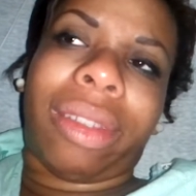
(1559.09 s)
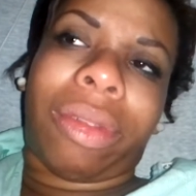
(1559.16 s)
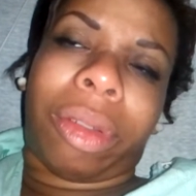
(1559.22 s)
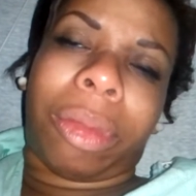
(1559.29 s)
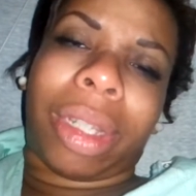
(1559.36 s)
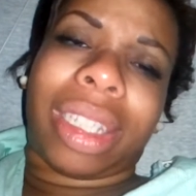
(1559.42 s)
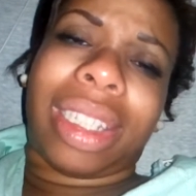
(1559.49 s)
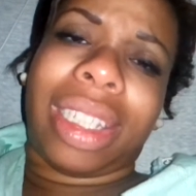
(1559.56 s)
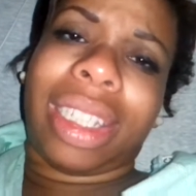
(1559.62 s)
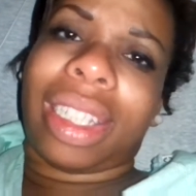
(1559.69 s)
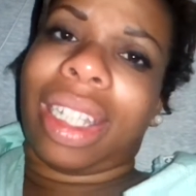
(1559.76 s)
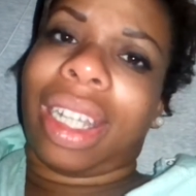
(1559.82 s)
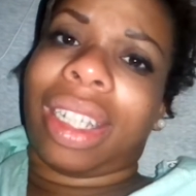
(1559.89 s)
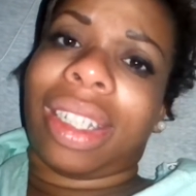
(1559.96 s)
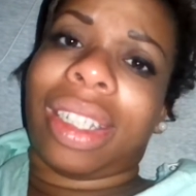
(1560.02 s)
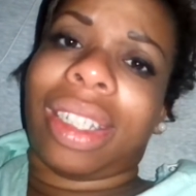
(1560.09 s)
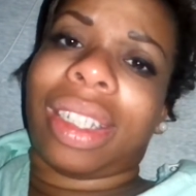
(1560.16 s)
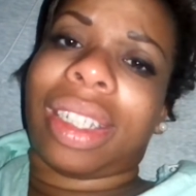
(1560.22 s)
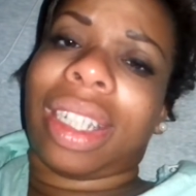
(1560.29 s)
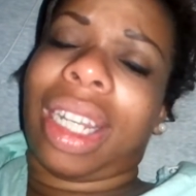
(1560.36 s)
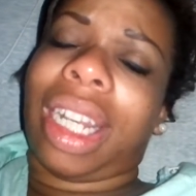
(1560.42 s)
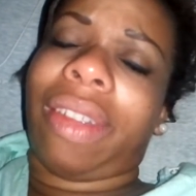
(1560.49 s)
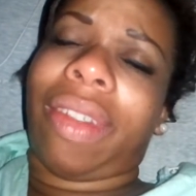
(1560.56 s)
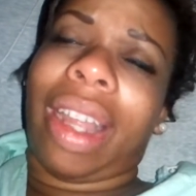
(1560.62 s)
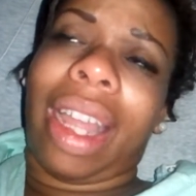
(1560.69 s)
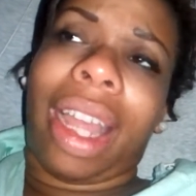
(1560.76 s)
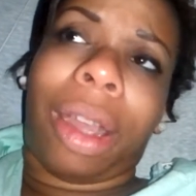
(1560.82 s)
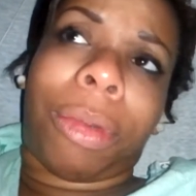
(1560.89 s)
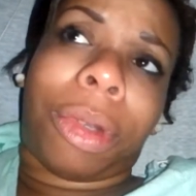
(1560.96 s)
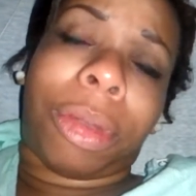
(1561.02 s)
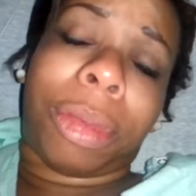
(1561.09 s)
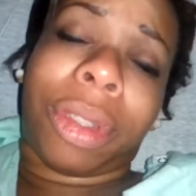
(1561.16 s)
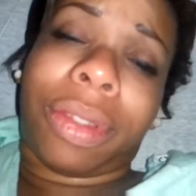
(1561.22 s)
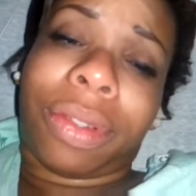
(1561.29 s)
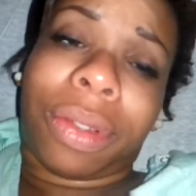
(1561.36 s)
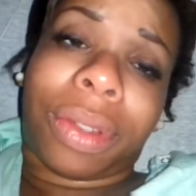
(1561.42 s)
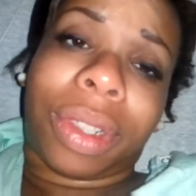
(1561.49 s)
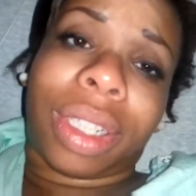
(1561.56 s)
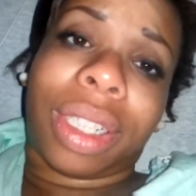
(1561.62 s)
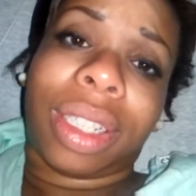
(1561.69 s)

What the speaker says: from my C-section because I never had one before.